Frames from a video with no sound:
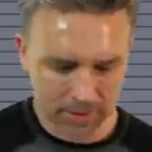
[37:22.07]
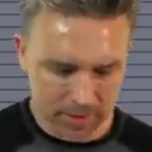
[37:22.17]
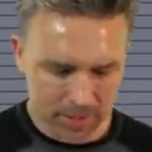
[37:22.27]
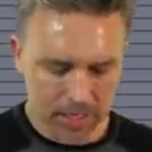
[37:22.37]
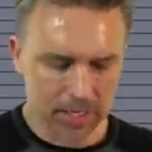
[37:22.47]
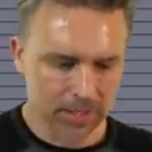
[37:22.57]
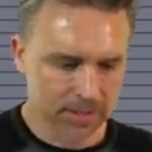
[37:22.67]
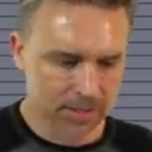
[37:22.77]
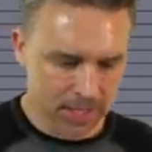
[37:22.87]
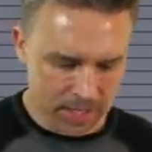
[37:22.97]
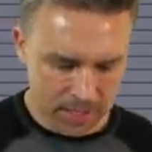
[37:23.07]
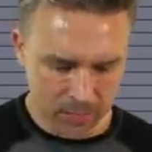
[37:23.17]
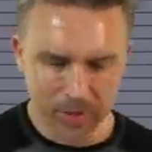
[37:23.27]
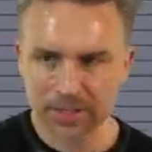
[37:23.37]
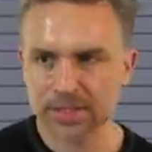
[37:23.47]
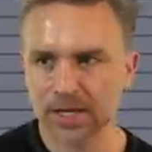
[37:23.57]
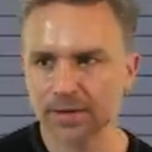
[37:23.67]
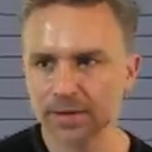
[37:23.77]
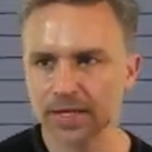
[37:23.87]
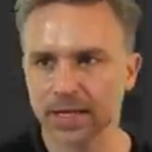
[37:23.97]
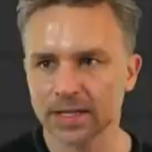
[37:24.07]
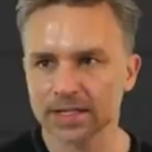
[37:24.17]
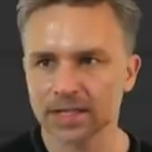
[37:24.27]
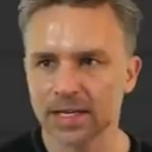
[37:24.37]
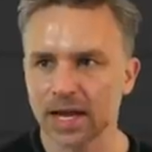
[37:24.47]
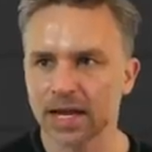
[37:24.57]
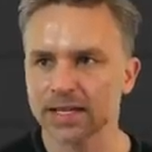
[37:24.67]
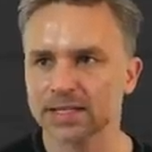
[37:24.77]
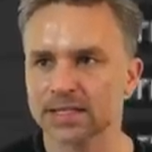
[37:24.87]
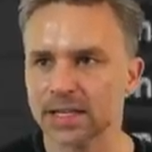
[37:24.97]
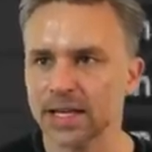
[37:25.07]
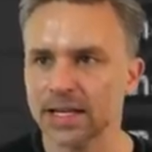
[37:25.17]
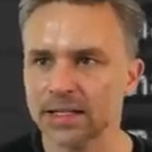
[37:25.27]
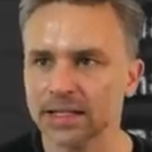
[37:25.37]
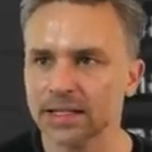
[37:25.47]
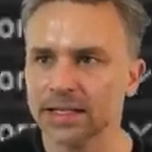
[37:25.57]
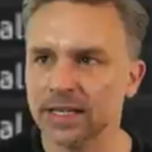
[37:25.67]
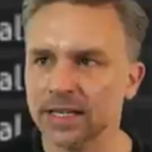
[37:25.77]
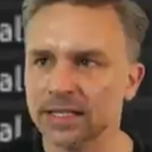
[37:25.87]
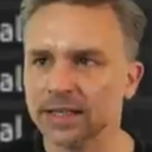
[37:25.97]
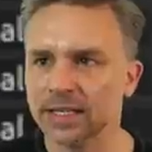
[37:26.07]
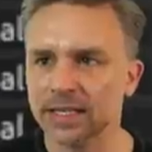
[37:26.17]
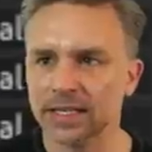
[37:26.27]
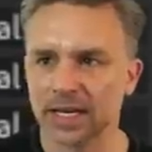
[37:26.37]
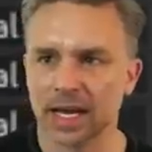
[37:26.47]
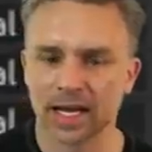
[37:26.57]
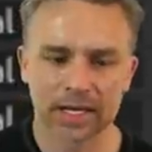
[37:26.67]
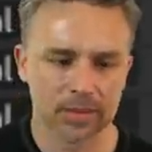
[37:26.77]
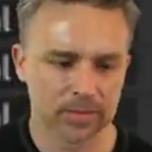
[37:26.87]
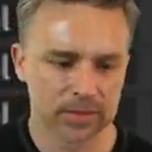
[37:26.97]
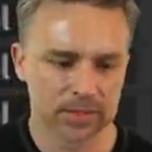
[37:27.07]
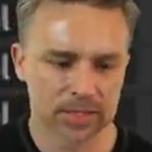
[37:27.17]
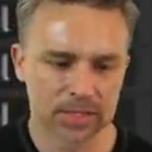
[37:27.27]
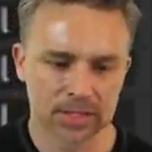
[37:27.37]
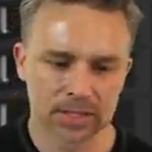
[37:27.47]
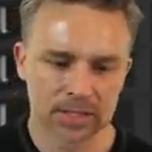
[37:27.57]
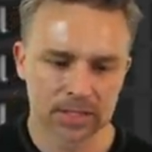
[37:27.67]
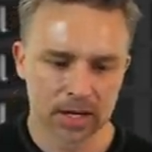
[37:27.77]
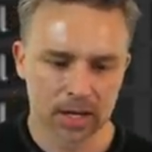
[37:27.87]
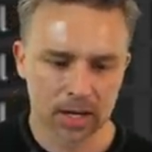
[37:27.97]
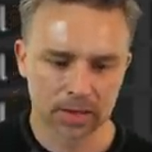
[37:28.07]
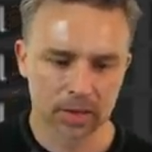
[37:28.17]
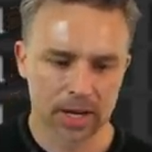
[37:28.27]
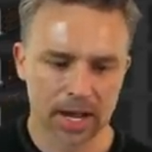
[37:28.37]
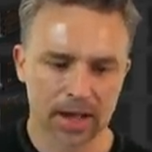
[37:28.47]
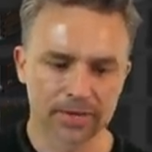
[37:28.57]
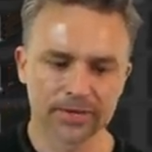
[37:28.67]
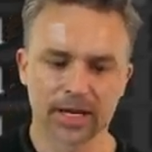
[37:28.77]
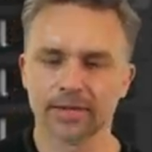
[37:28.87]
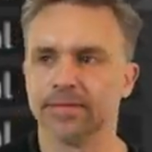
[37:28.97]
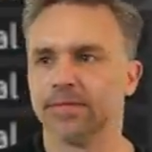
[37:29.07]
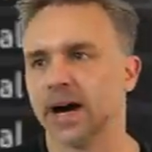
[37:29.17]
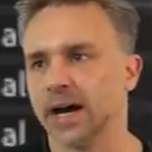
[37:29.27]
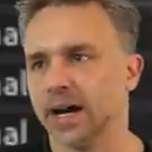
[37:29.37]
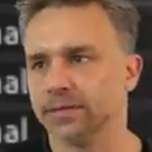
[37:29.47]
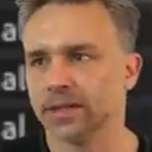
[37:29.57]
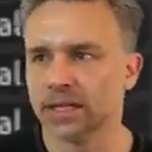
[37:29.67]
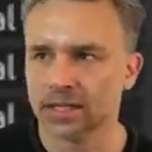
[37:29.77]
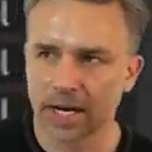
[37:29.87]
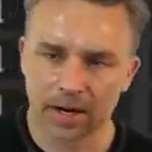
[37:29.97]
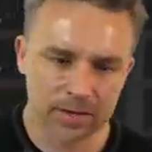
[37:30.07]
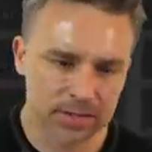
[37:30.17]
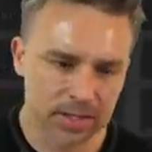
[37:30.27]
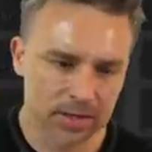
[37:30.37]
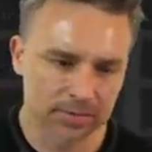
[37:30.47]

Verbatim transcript: And uh, we could see everything is nice and neatly named. Although I have like five layers of